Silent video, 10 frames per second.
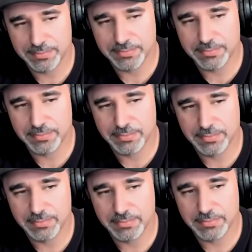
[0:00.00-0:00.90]

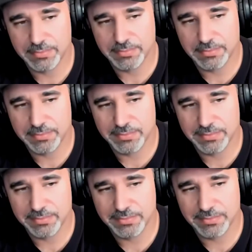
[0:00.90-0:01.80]

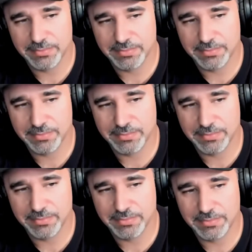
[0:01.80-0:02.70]

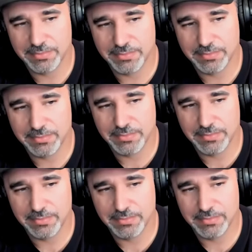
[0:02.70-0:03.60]

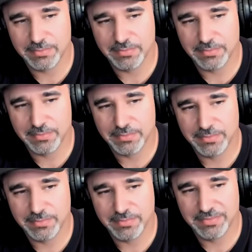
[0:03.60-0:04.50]

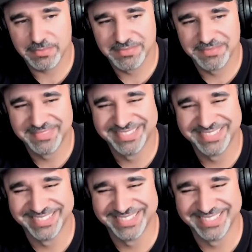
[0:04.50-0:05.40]

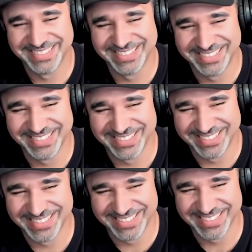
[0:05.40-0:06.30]
(not speaking)